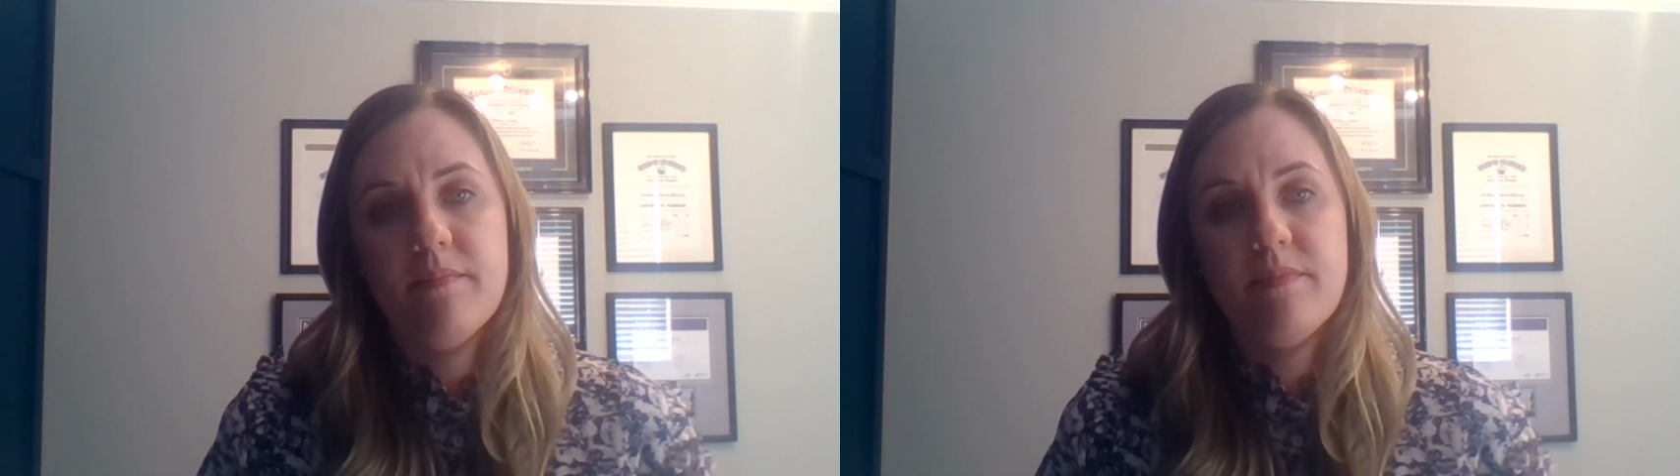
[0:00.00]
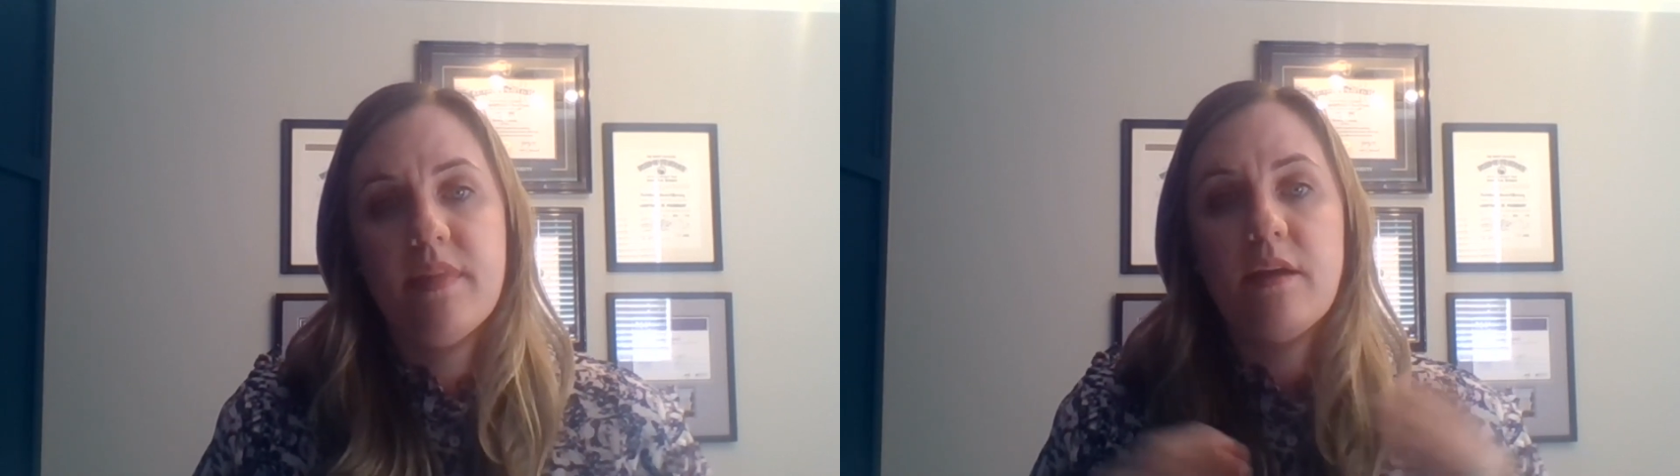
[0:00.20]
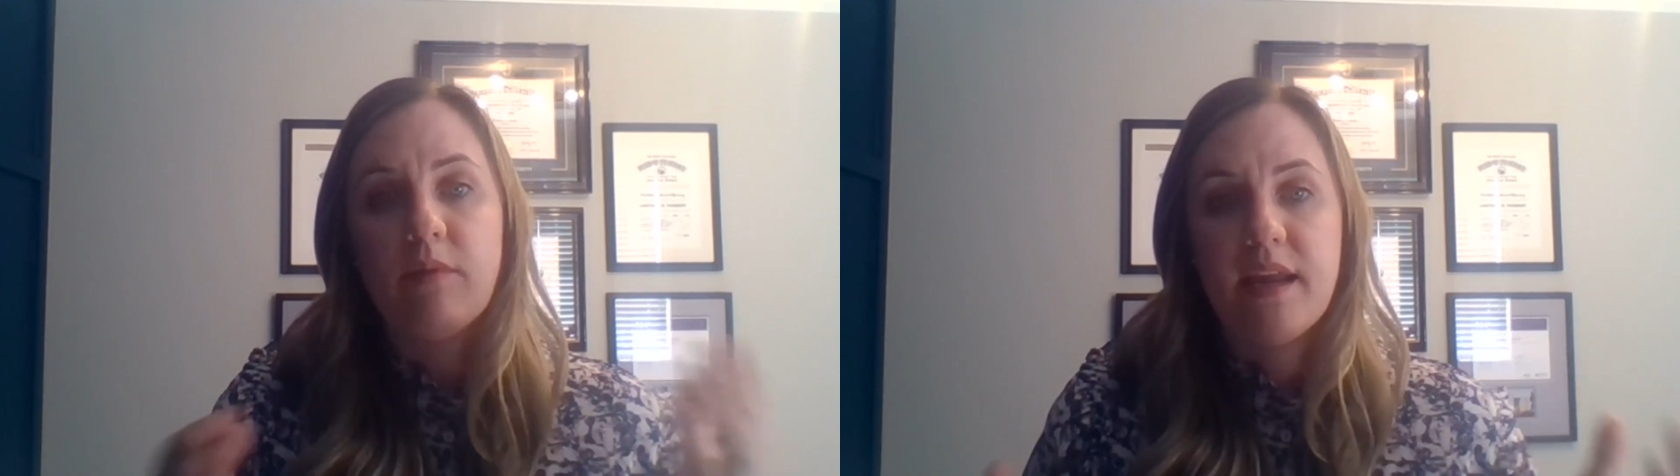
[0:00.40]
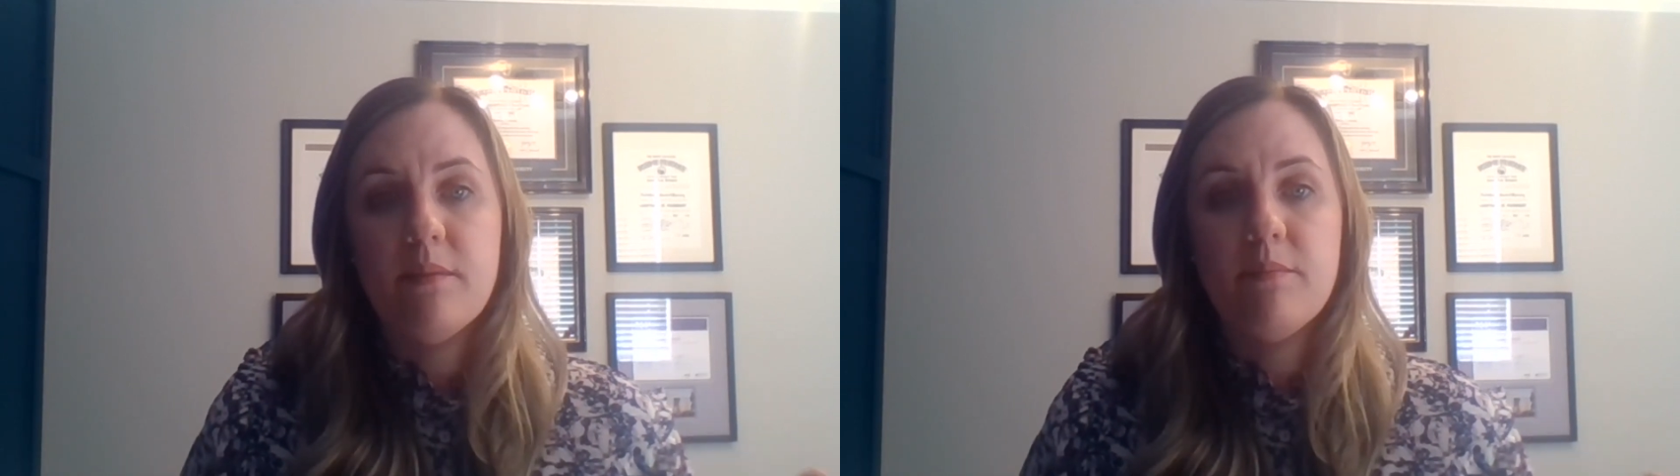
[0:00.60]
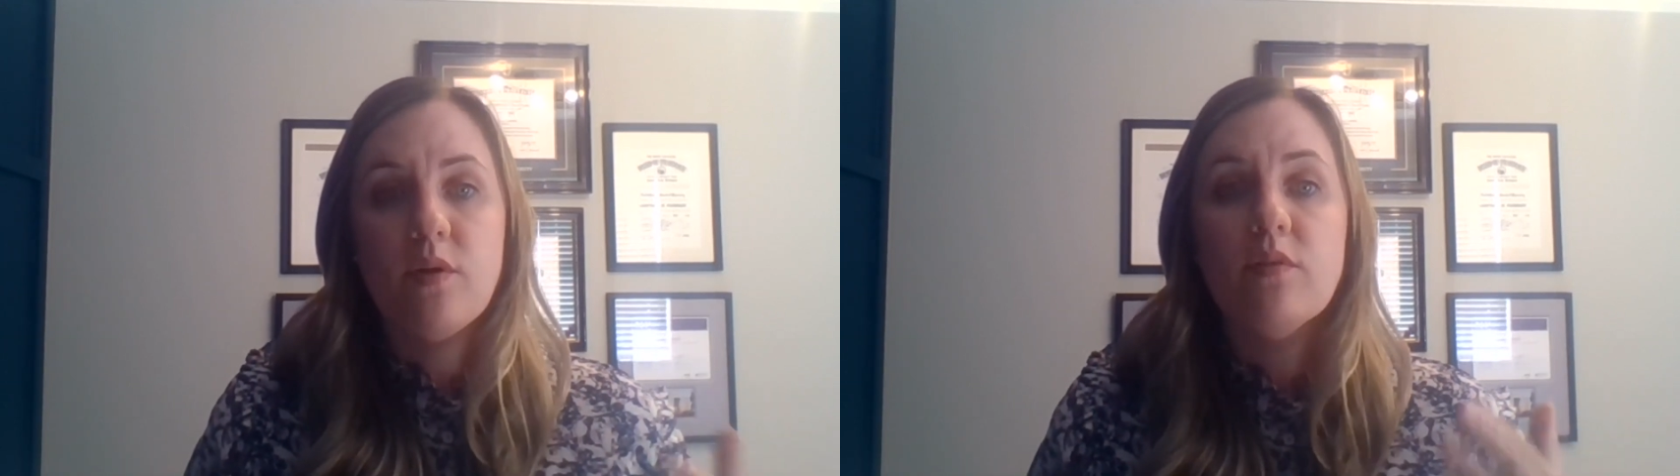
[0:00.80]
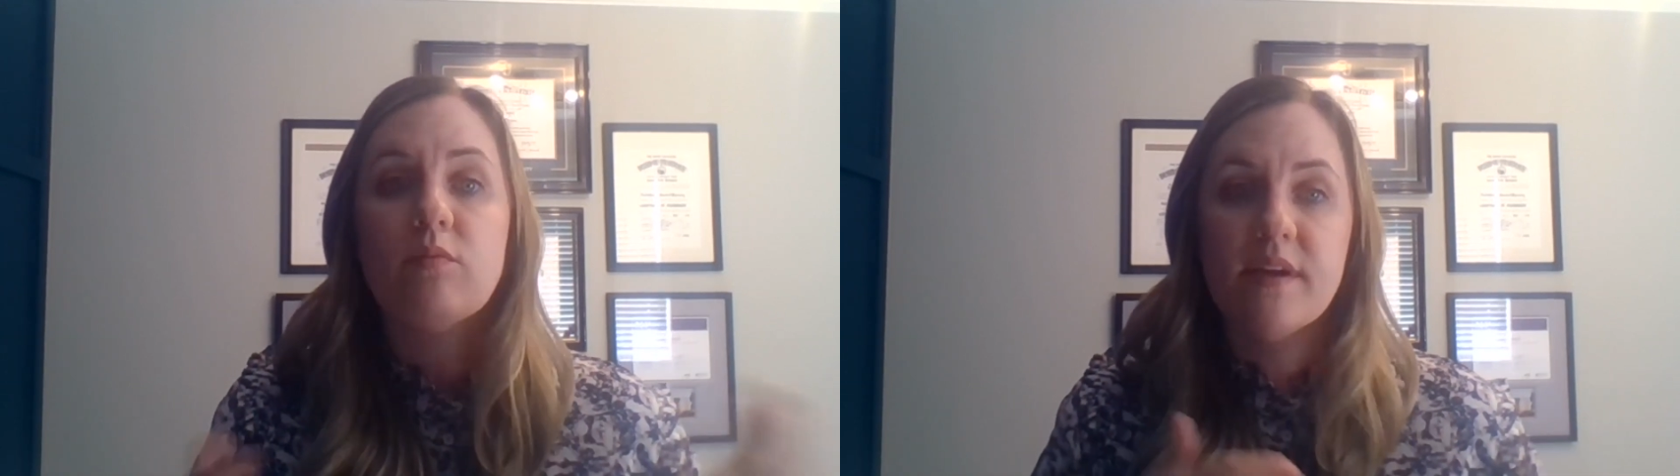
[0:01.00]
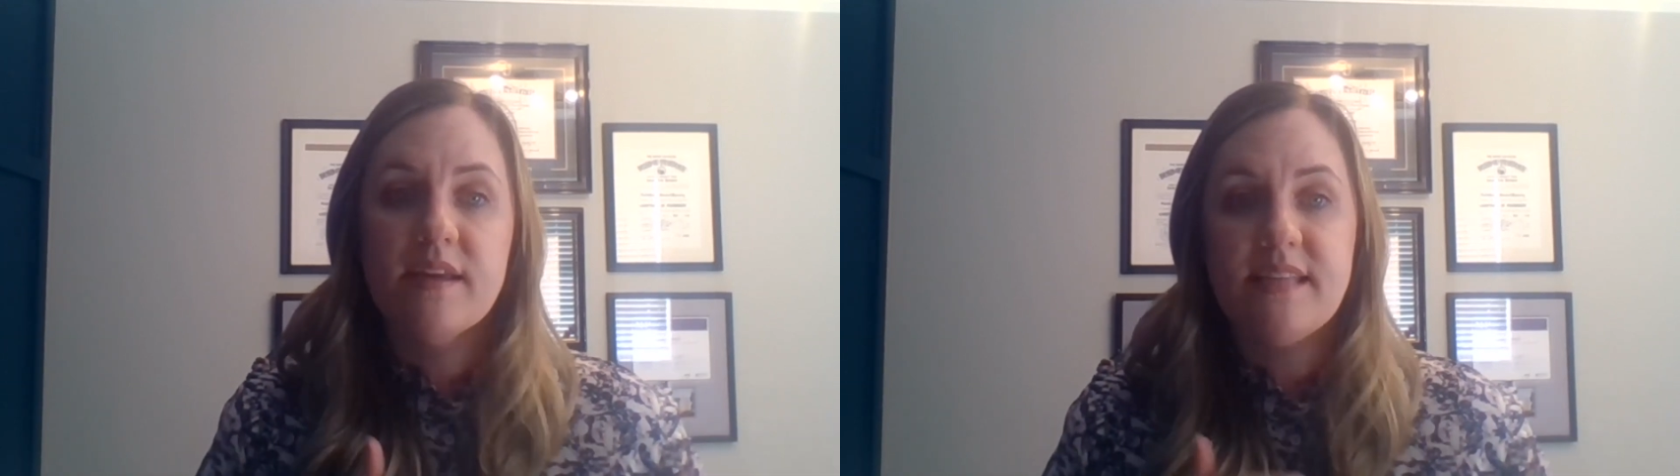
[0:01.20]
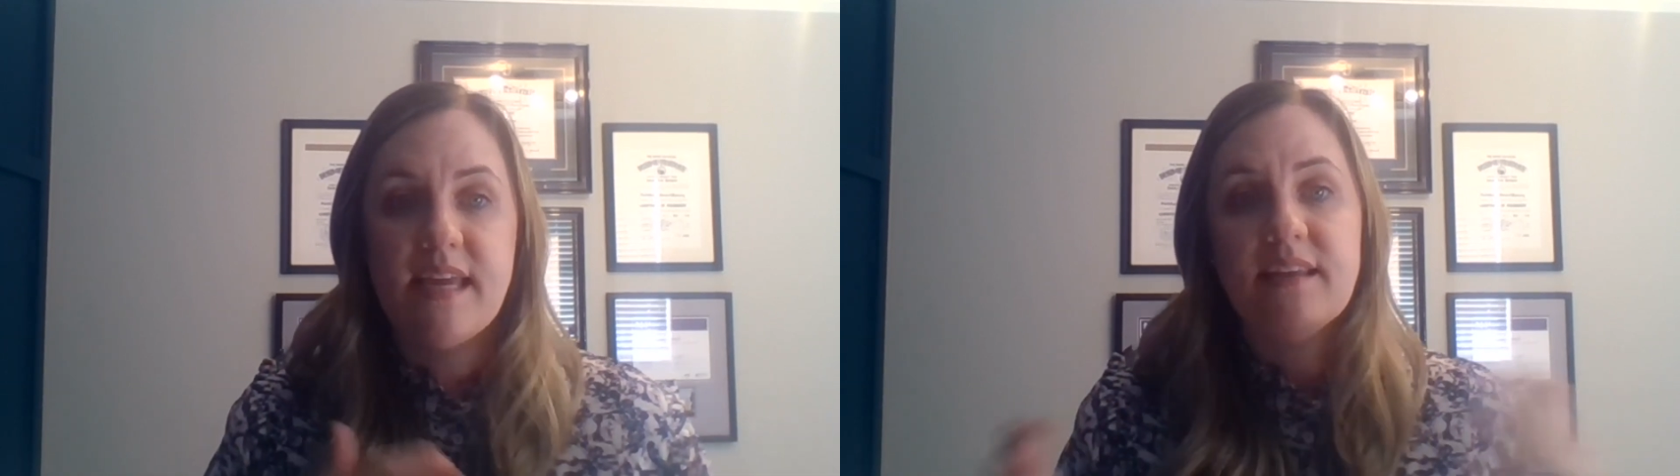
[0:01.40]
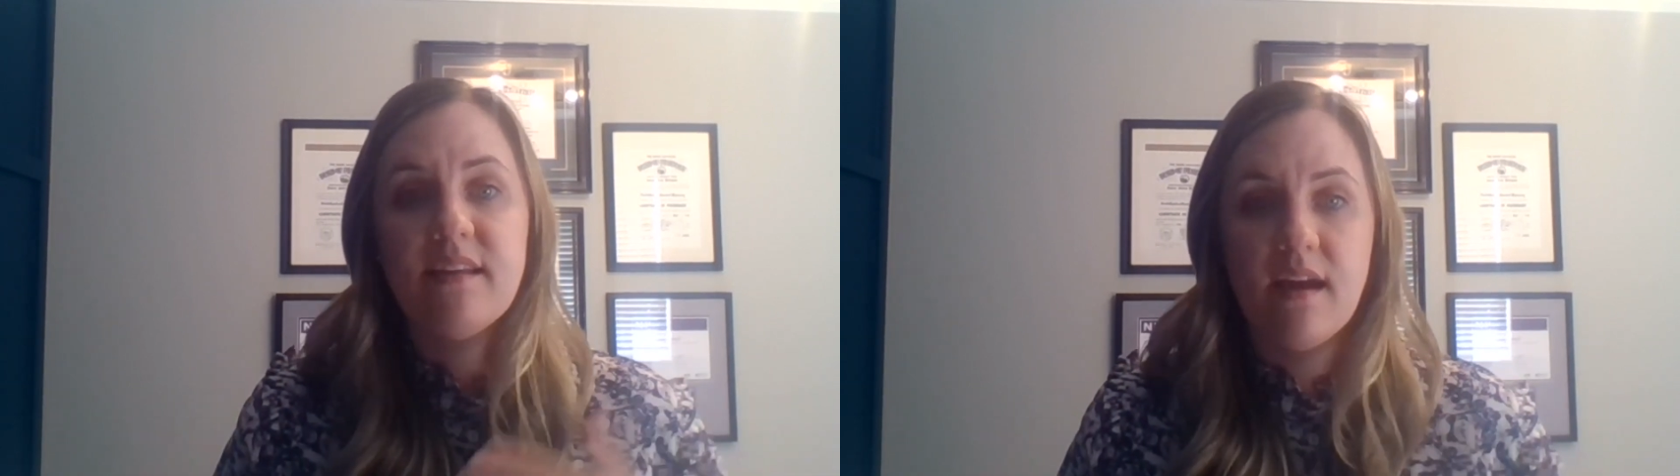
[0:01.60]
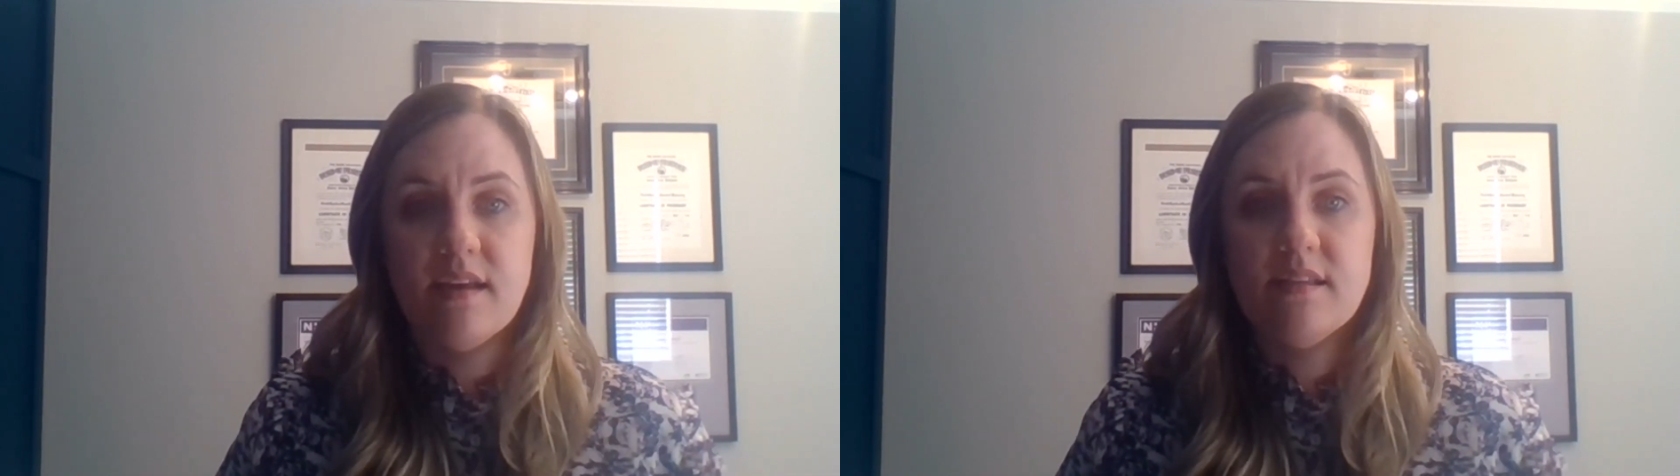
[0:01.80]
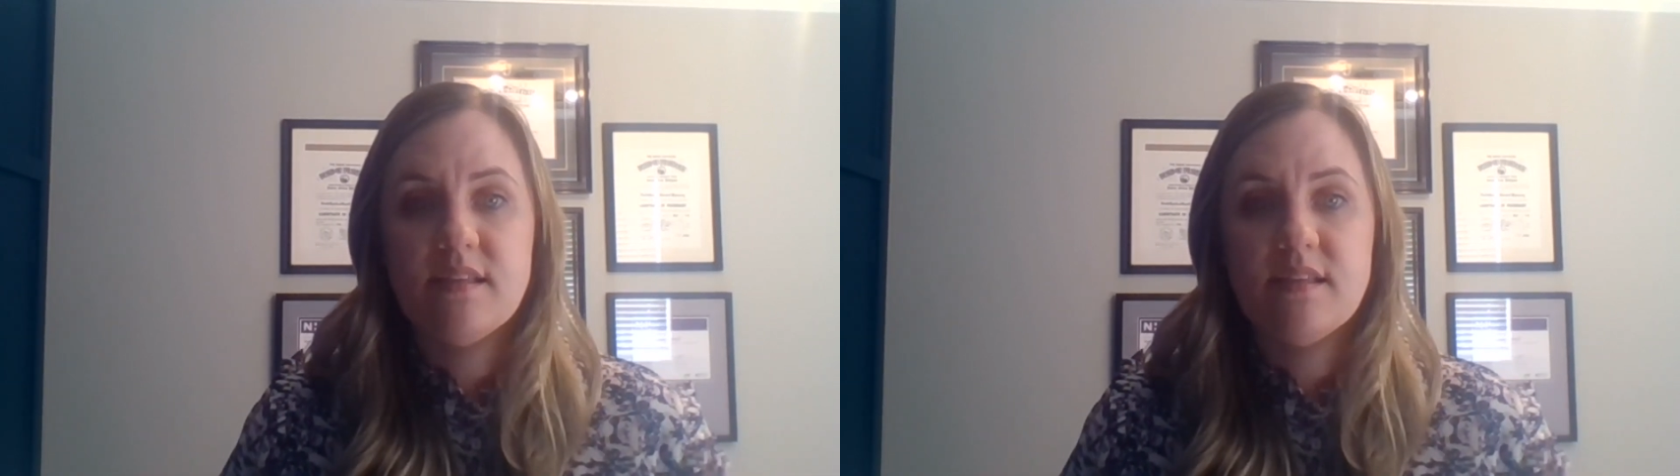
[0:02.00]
they ran both Riz and Gus,